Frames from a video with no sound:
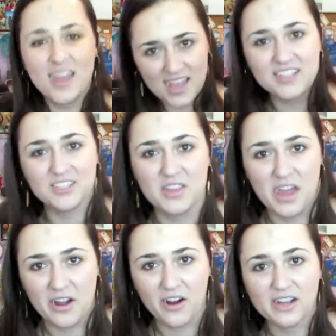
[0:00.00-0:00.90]
is
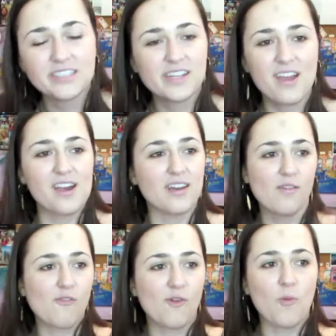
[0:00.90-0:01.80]
there. And
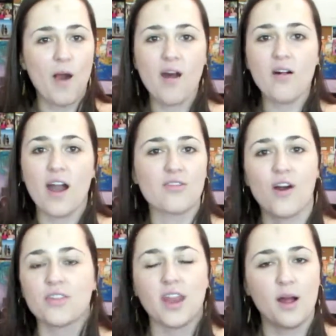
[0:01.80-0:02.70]
for a while I
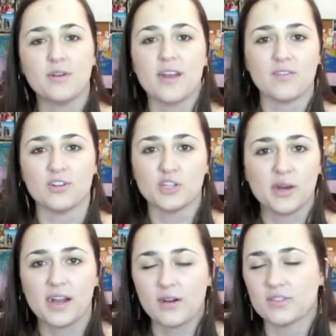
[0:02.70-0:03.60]
thought that I would never do
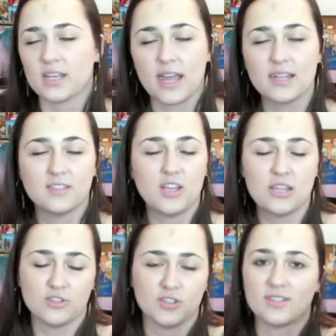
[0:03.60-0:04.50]
it. I was like, it's
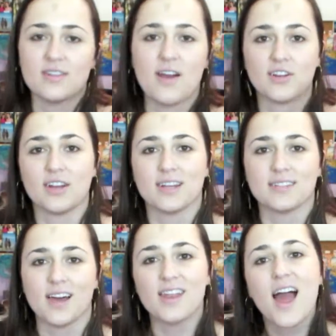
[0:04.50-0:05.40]
it's just never gonna get
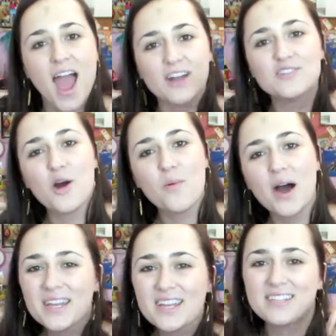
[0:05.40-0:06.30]
done. And you know
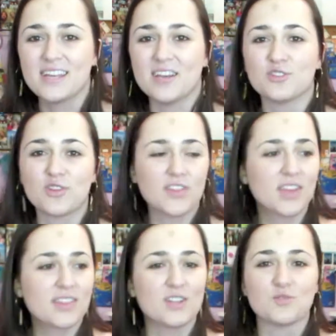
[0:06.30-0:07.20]
what? It did. So I feel
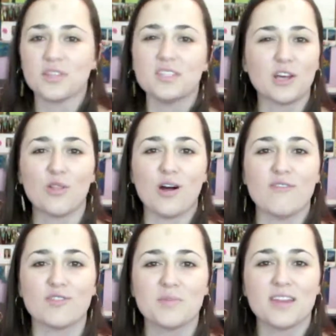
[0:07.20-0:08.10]
like that has really done a
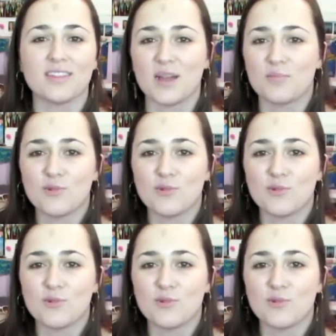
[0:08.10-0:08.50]
lot for me and like